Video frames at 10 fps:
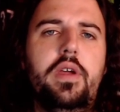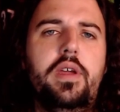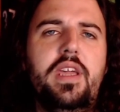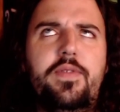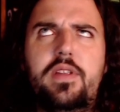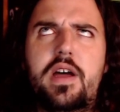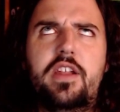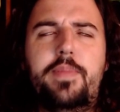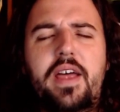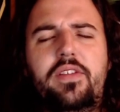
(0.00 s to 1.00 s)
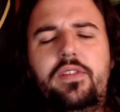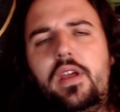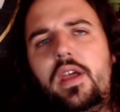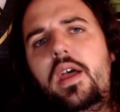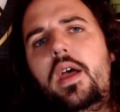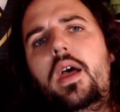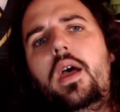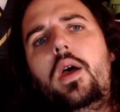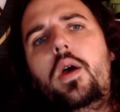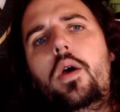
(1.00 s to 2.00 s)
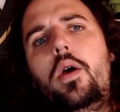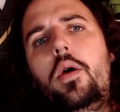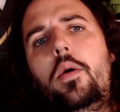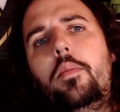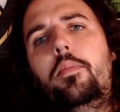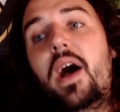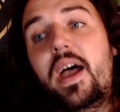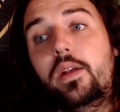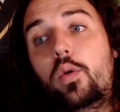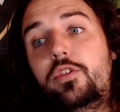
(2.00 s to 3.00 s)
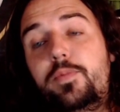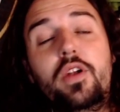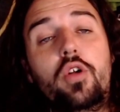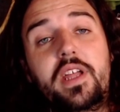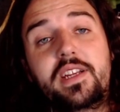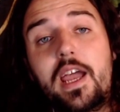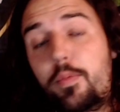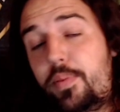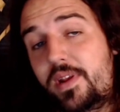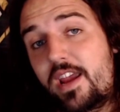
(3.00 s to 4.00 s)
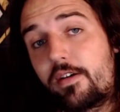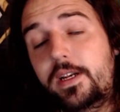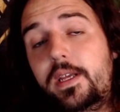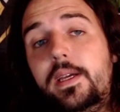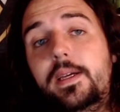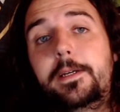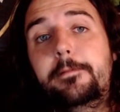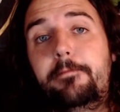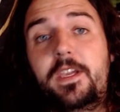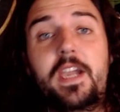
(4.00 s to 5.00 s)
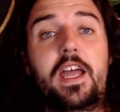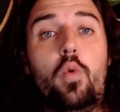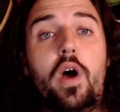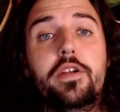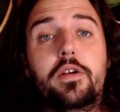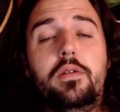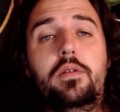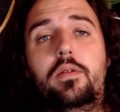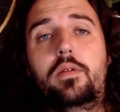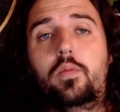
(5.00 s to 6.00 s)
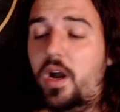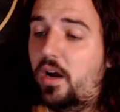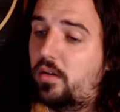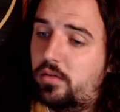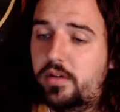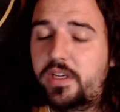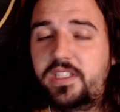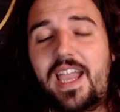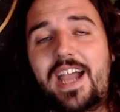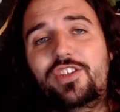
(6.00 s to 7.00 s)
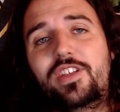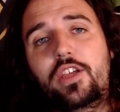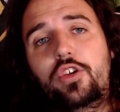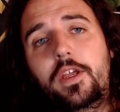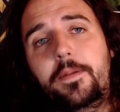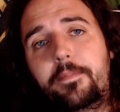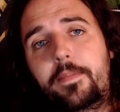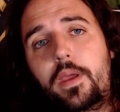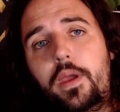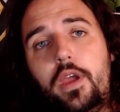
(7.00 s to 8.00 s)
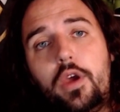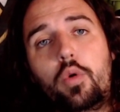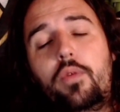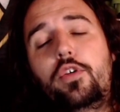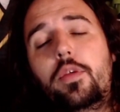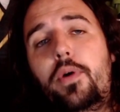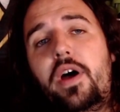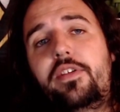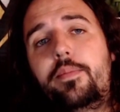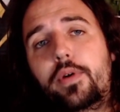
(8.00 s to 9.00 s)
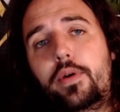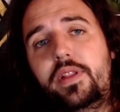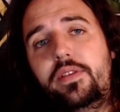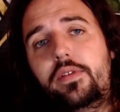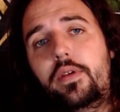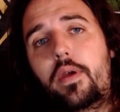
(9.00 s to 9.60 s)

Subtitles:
if it's not his best. But spending all that time with Panarin, you got to wonder, well, is he actually that good? Well, if you're the Boston Bruins,